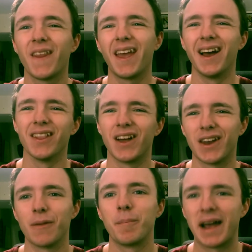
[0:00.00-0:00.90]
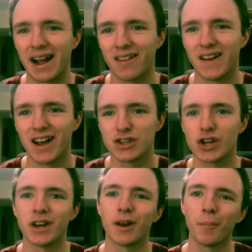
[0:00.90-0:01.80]
a lot of the backlash
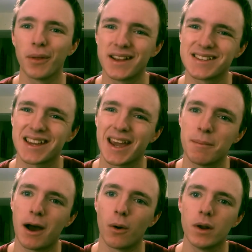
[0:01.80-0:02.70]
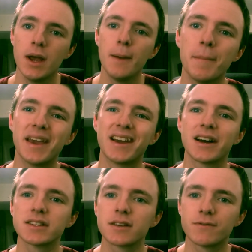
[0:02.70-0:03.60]
and complaints that came out
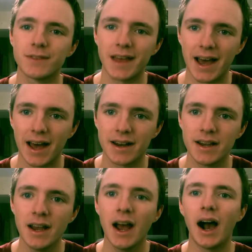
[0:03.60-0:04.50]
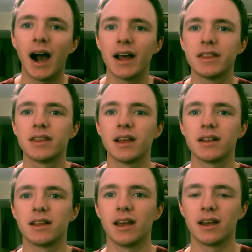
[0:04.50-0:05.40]
because of that. I
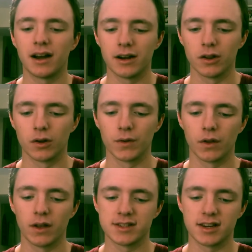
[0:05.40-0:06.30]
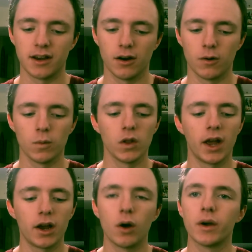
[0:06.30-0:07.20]
think they kind of learned their lesson here and were
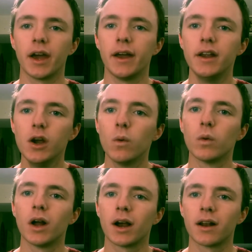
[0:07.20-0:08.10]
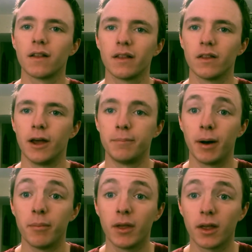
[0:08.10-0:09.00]
like, okay, we're not going to let
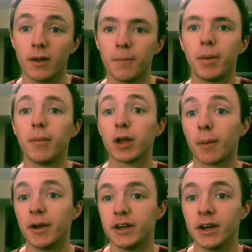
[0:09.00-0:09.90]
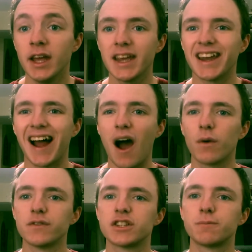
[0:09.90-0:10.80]
public opinion get
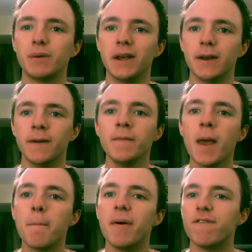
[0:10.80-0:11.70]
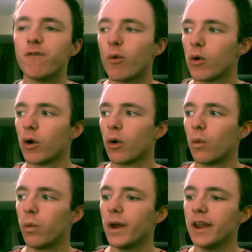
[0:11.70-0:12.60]
out of spin before
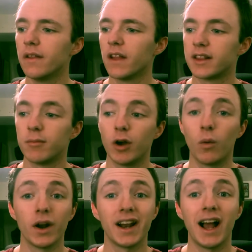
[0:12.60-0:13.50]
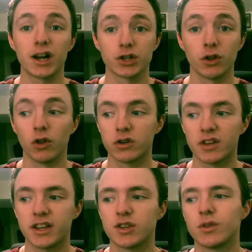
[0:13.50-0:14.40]
we let them know what it actually looks
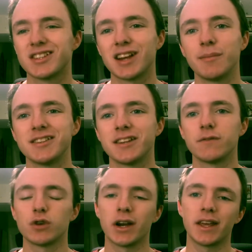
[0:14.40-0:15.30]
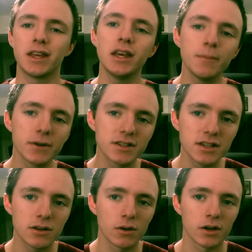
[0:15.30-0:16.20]
like. So this time, instead of trying to keep it a
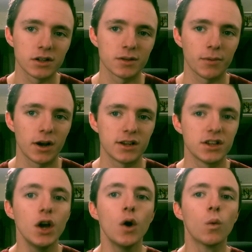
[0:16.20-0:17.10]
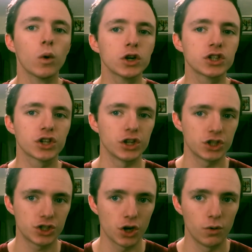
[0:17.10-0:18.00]
secret and a surprise, we're just going to
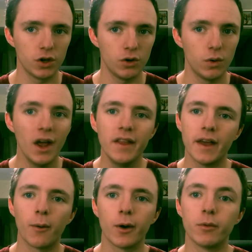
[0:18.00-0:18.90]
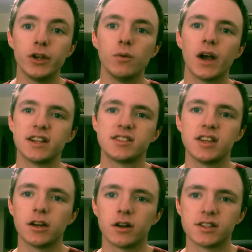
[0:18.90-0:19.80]
show you. That way, when you guys
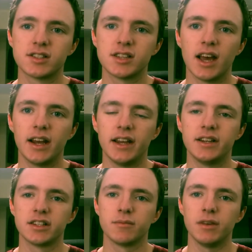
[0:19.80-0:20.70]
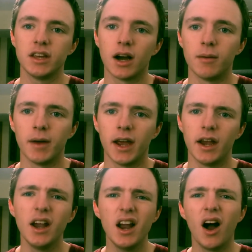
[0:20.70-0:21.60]
see it on set, it doesn't become
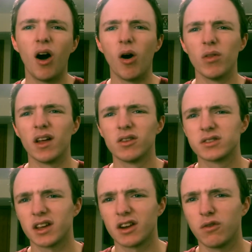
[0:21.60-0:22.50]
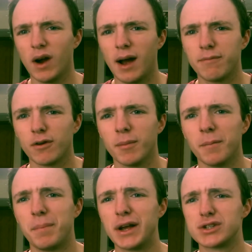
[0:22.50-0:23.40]
a, oh, that looks like crap from
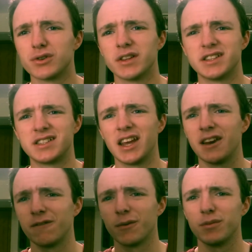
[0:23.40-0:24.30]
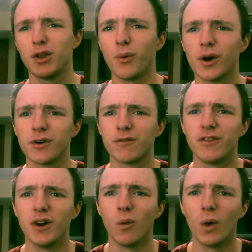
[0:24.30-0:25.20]
a picture that's taken from 200
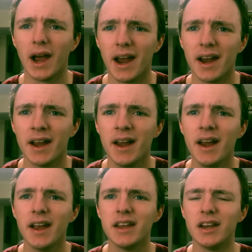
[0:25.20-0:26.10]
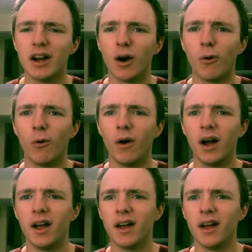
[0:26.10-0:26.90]
feet away, you know,